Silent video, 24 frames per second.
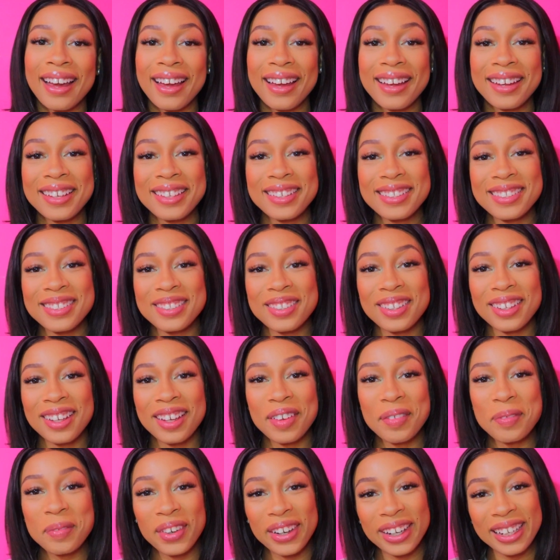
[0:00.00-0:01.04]
guys,
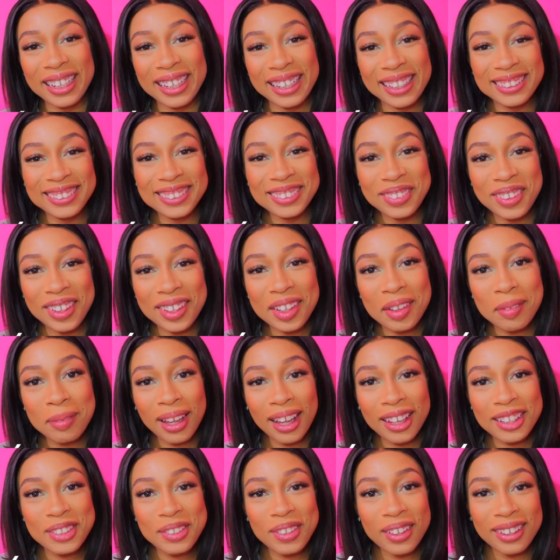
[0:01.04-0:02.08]
good morning. Welcome
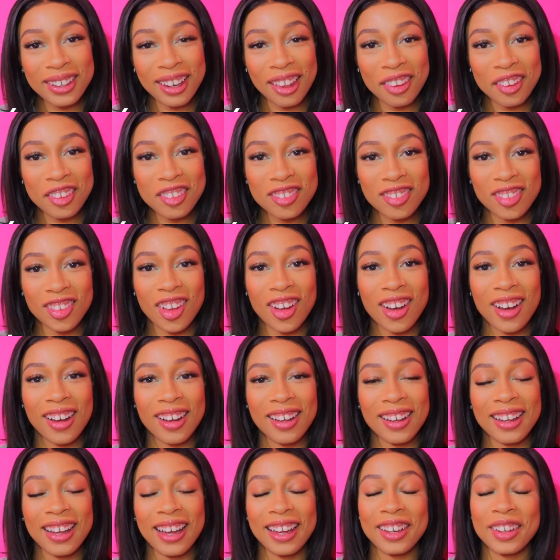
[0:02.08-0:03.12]
back to another
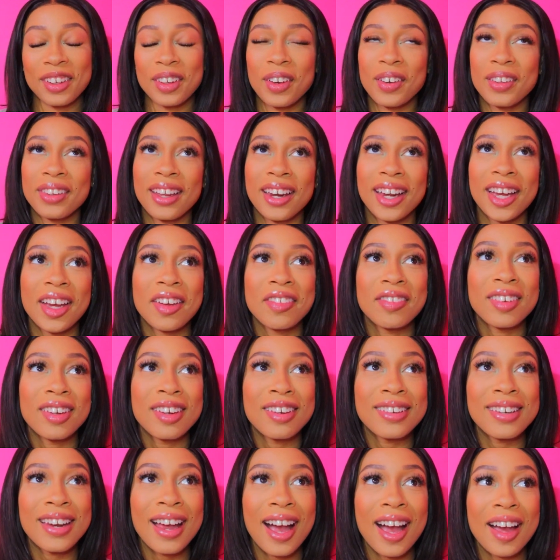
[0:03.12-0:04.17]
vlog. I know that I have
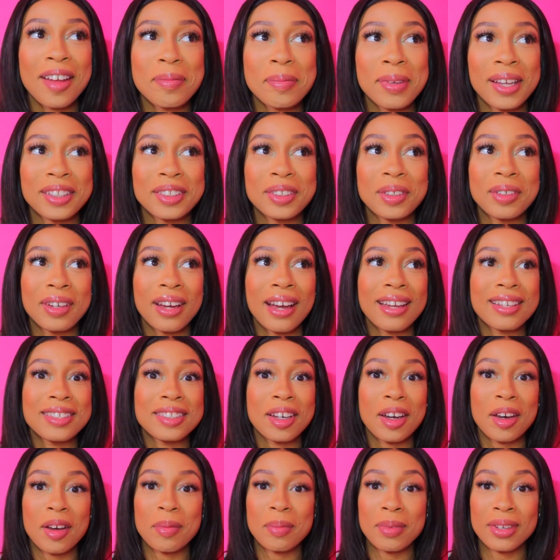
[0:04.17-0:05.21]
not picked you
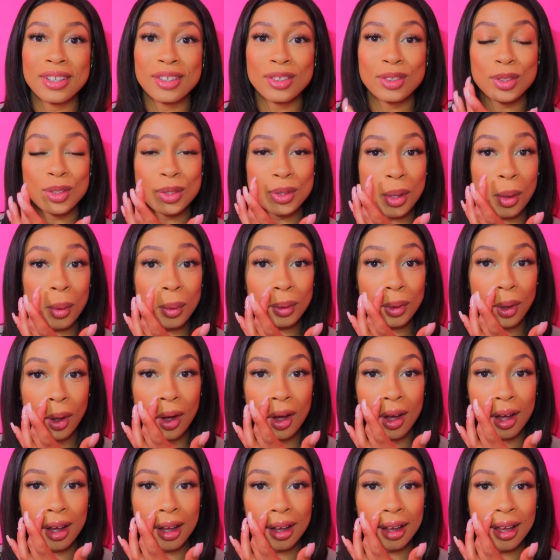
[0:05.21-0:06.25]
guys up in so
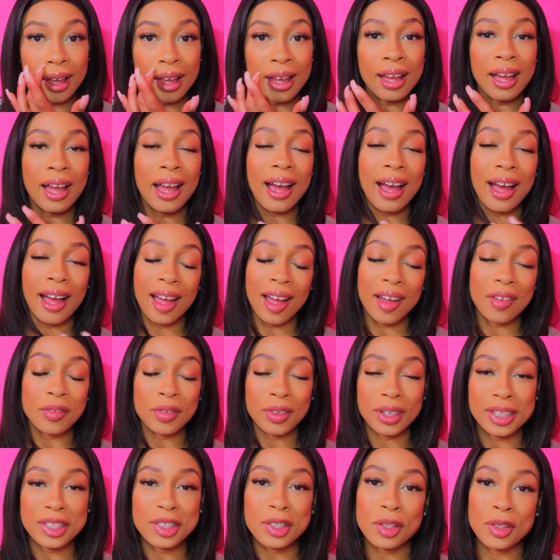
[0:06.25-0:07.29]
long. I have
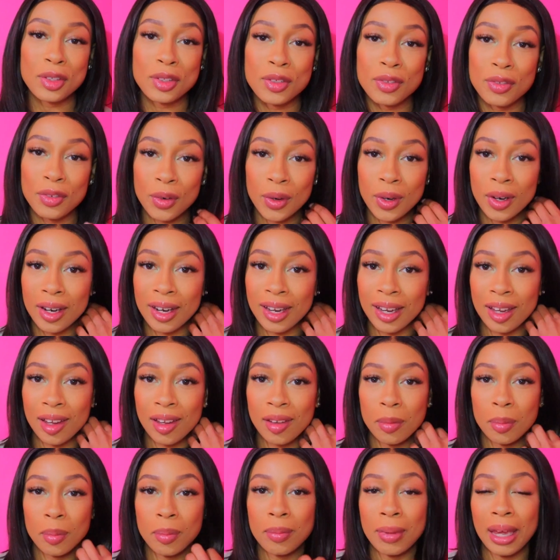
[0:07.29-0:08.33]
reasons for
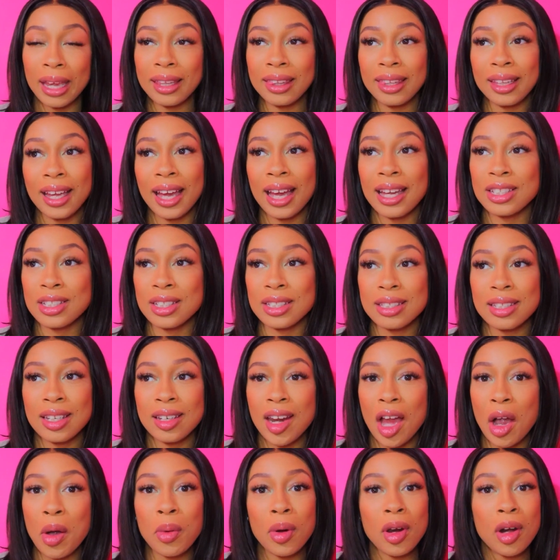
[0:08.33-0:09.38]
it. Mainly, I just did
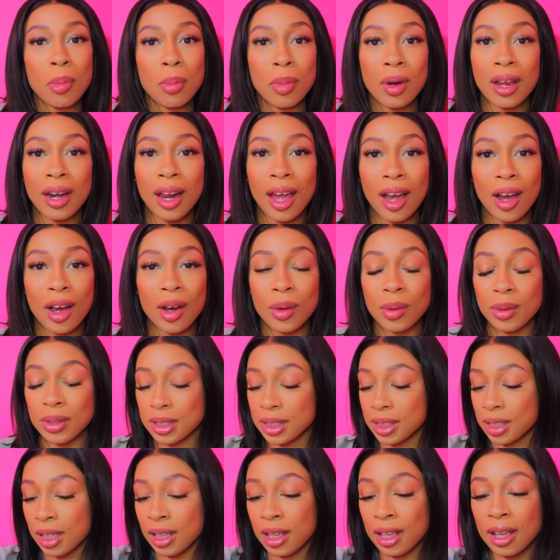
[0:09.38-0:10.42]
not want to put
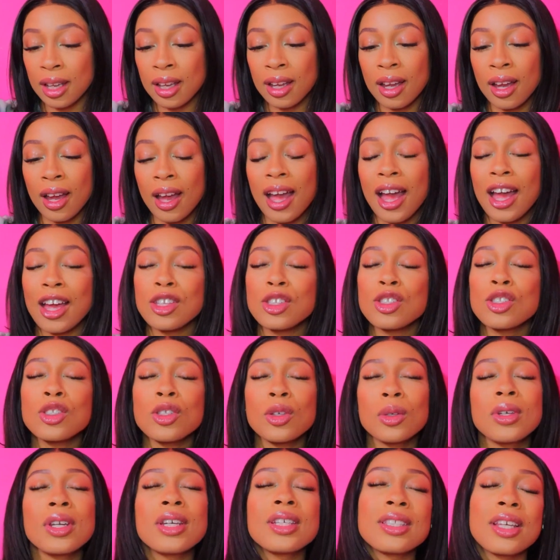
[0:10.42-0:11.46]
out as
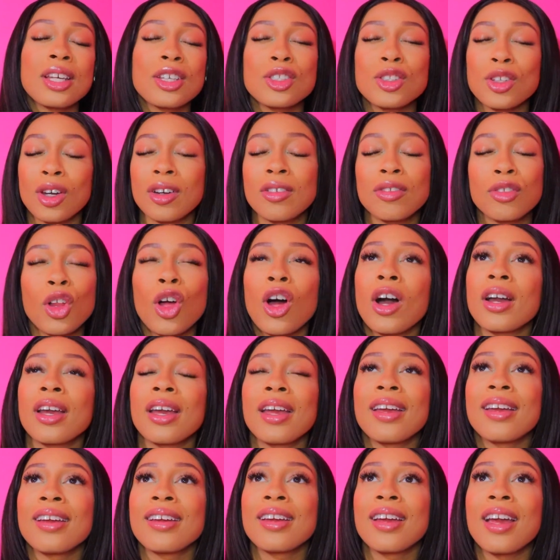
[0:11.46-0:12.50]
soon as I start
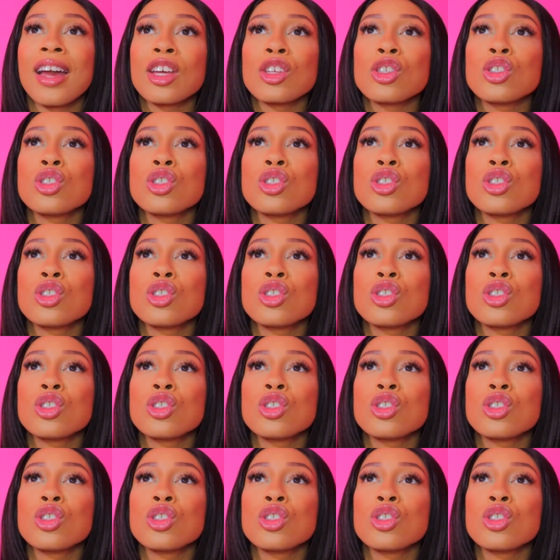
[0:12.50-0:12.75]
vlogging,